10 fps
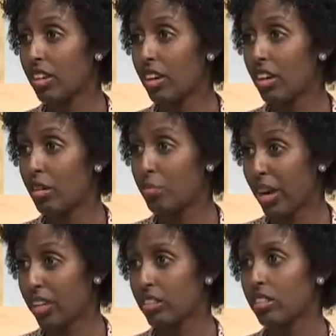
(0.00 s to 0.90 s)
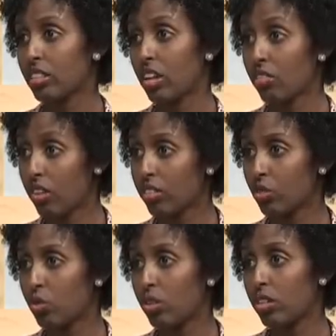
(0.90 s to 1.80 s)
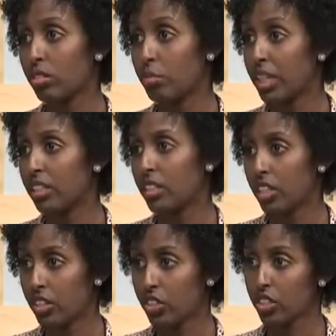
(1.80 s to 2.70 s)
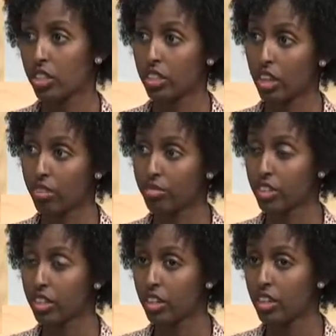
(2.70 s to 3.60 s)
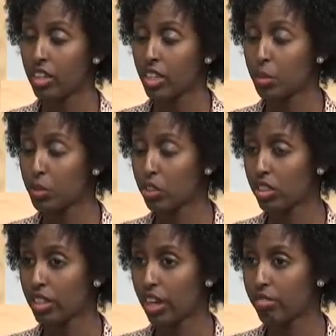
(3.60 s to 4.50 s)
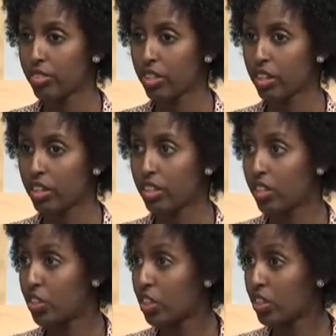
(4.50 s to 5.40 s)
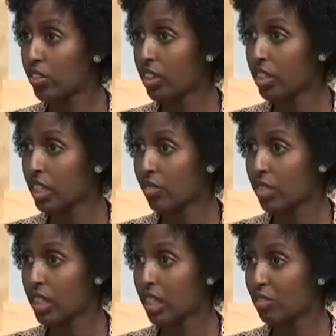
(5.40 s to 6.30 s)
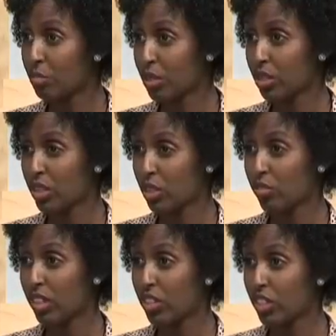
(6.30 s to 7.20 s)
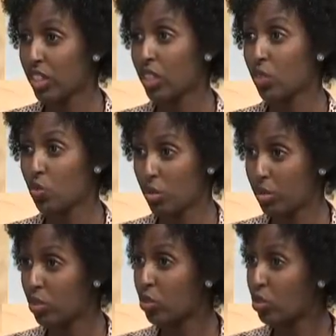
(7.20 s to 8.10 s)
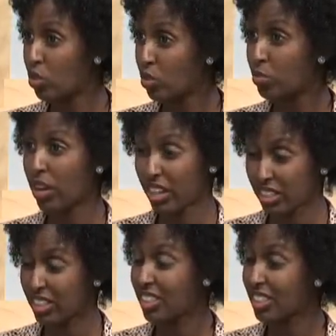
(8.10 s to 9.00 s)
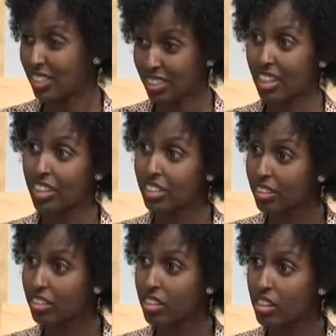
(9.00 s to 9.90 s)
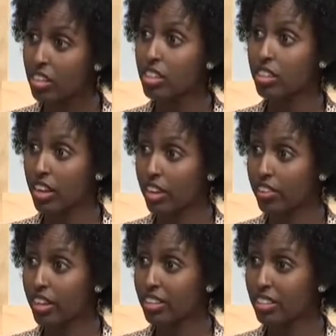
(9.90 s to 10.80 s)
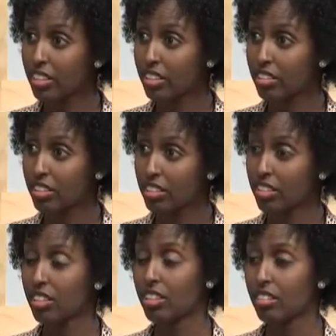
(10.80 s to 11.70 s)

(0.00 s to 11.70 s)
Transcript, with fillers: uh, practice around the world, mainly Asia and Africa, especially Africa, Nigeria. 77% of Nigerian women do practice skin lighting. Really? Yeah, that's the, the study